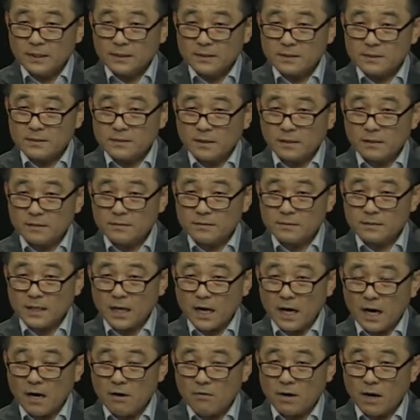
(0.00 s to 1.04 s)
This tells us
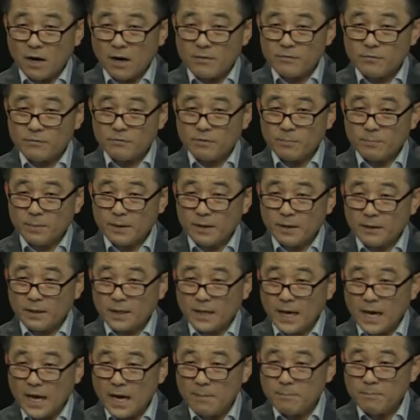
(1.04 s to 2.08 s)
how other repair
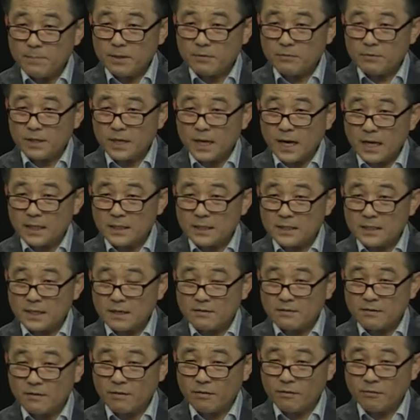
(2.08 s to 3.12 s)
can be regarded
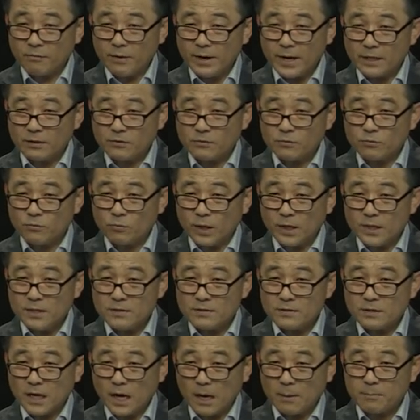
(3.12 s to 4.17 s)
as a threat to
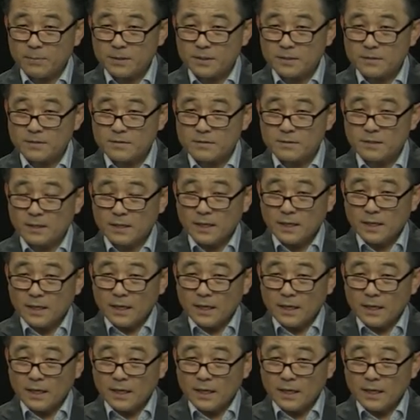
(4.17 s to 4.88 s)
one's competence